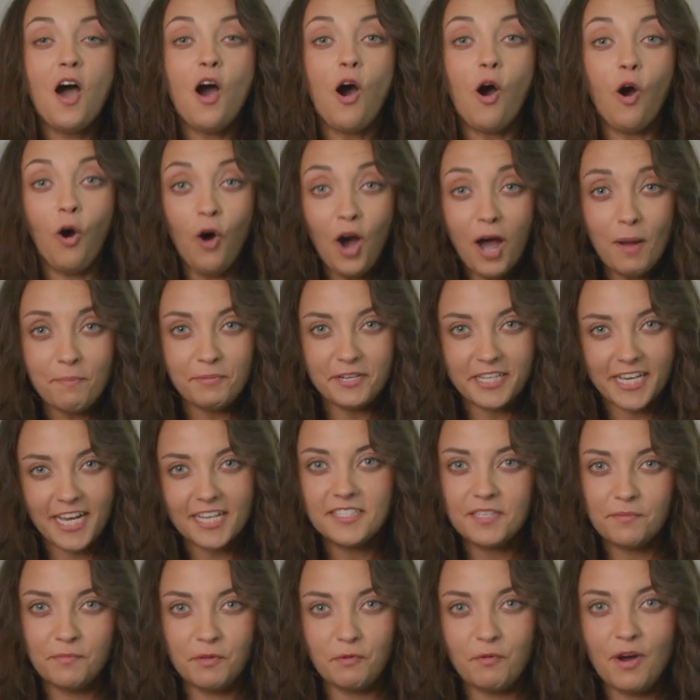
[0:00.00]
We will
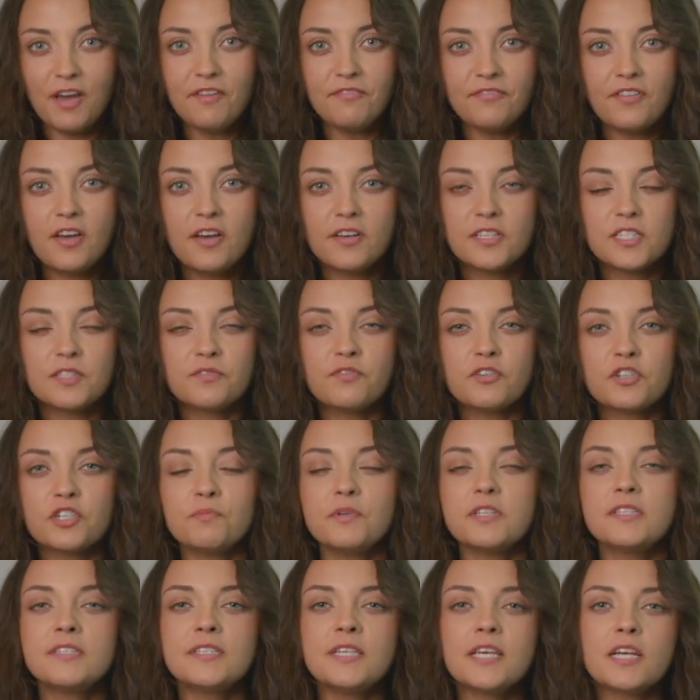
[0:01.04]
create a series of
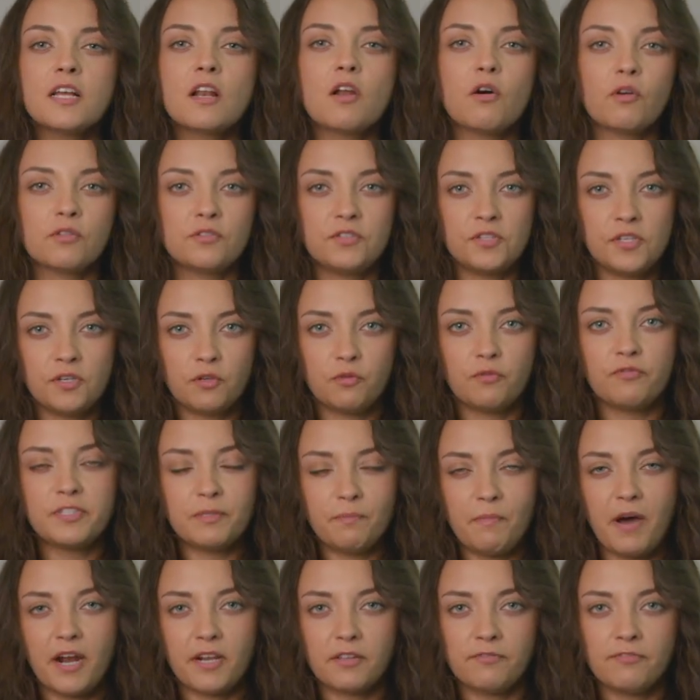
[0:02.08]
episodes
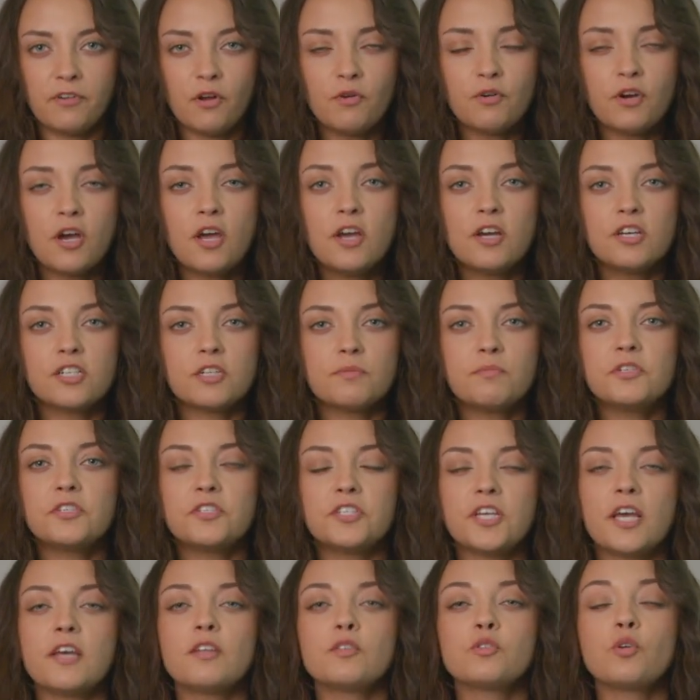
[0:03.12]
about the B-Wave app so
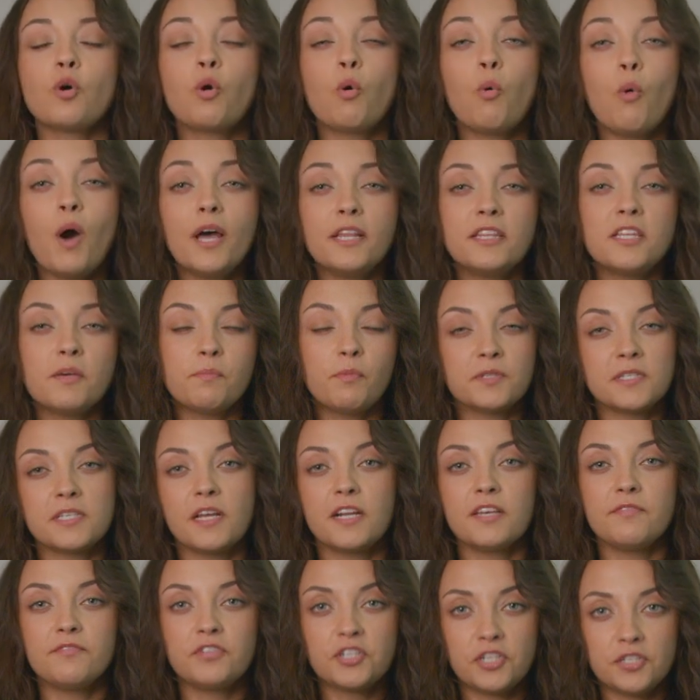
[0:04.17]
that you know
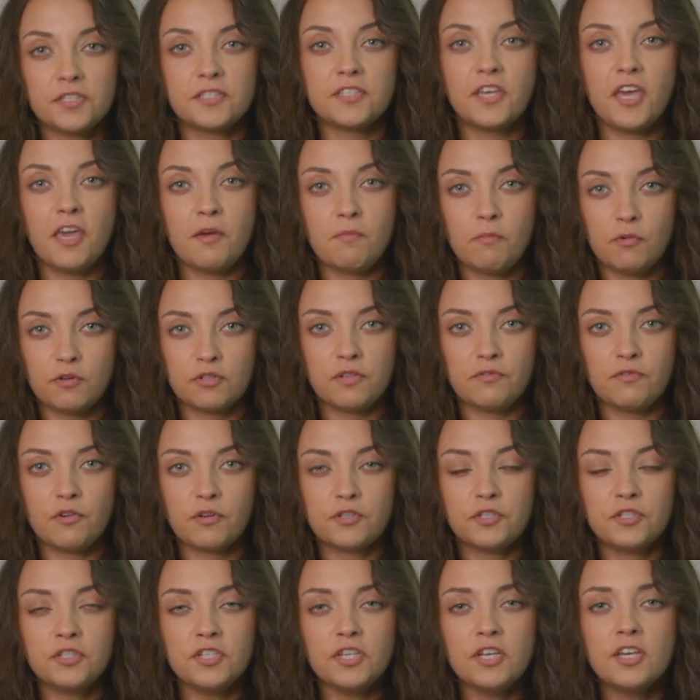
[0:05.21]
exactly what it can
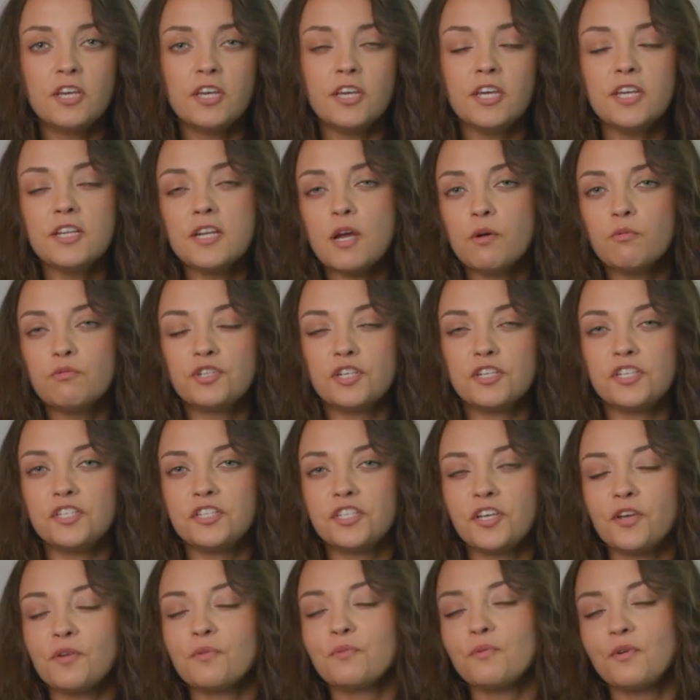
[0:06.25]
do and how to
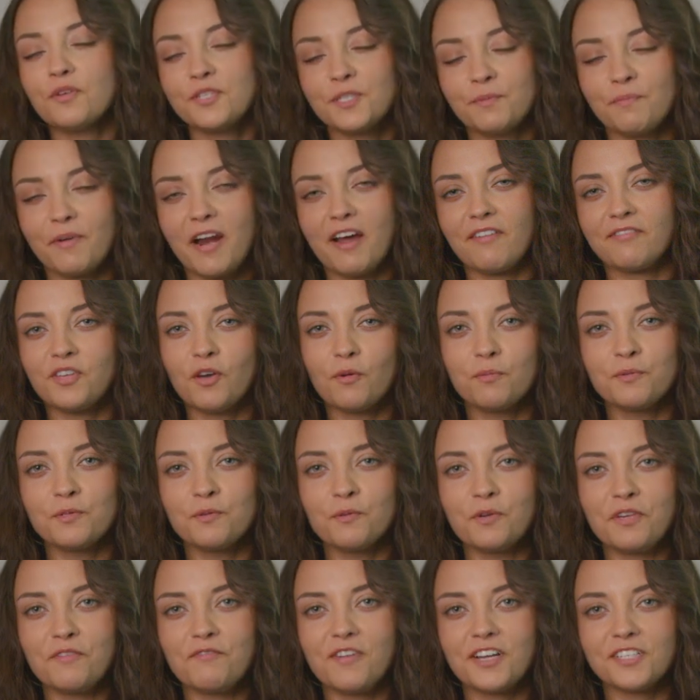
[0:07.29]
use it efficiently.
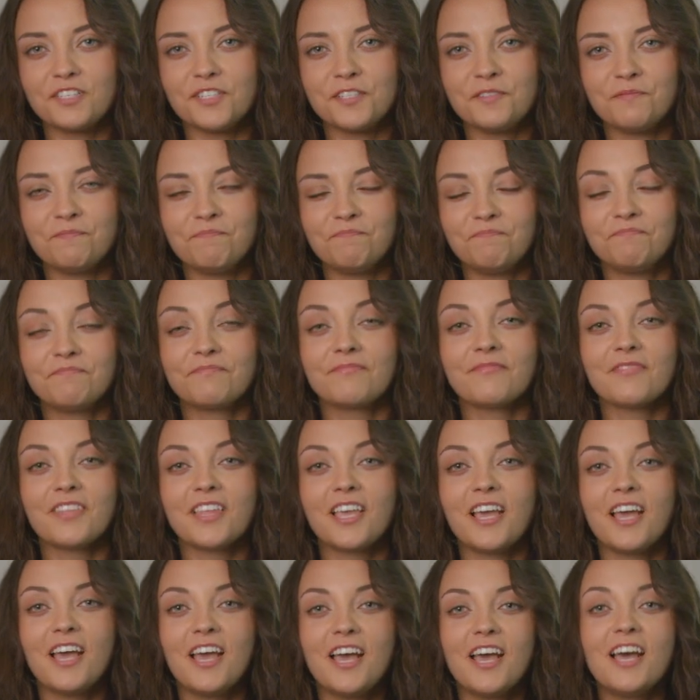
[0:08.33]

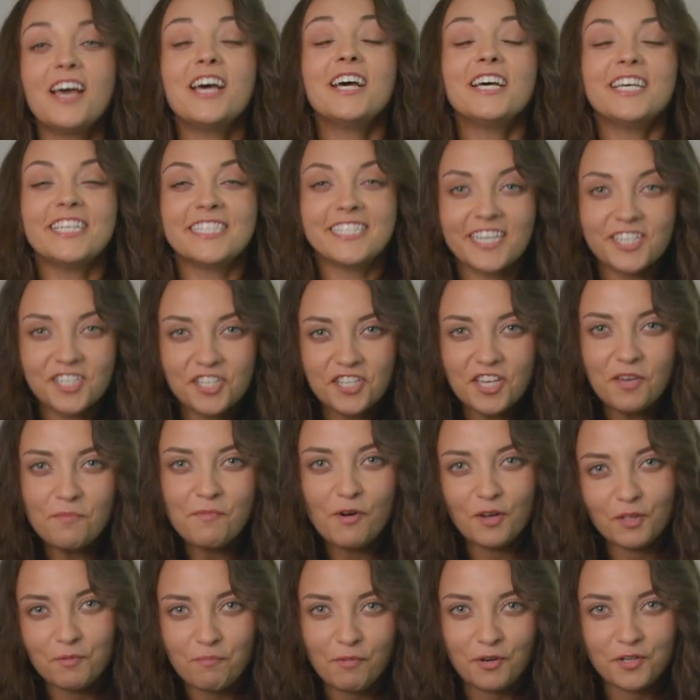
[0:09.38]
Let's start
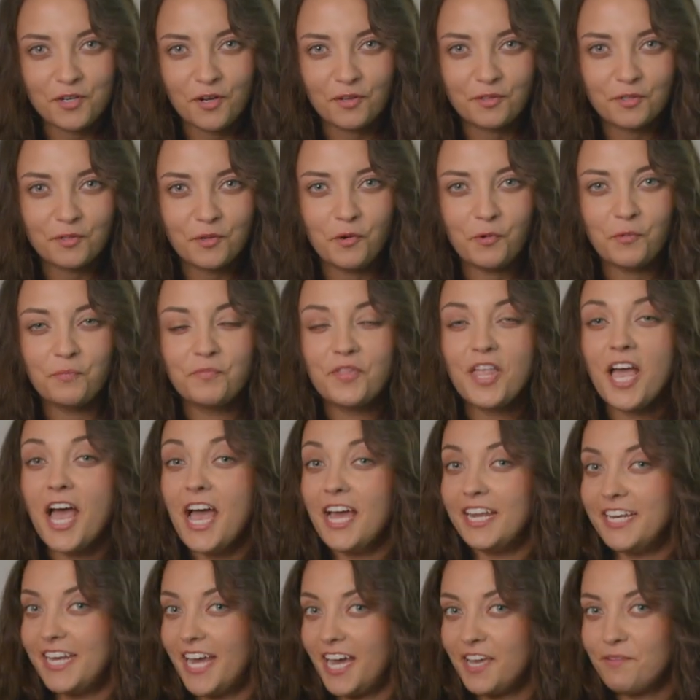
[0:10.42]
from the beginning.
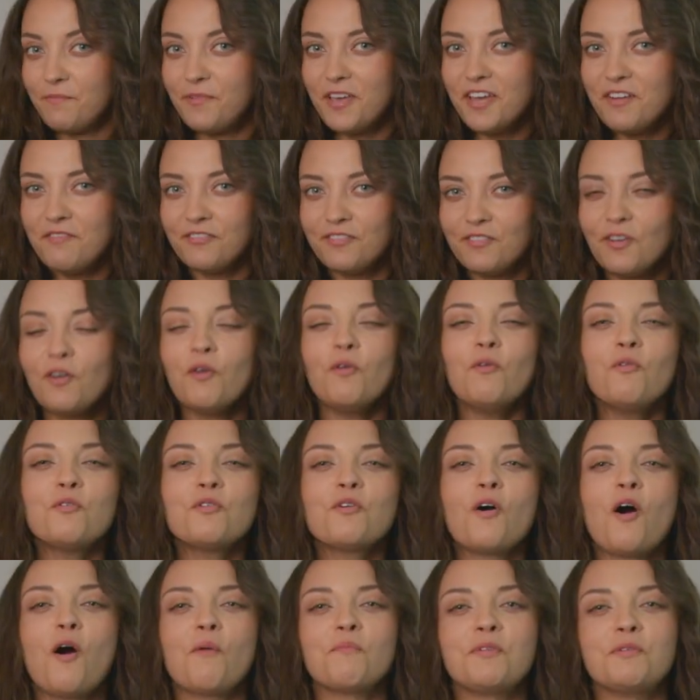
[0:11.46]
First, we'll get
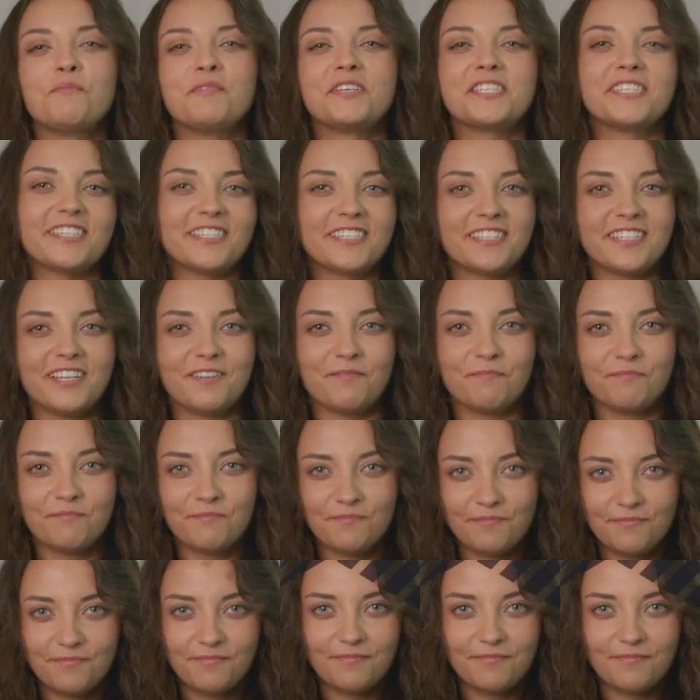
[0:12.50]
the system up and running.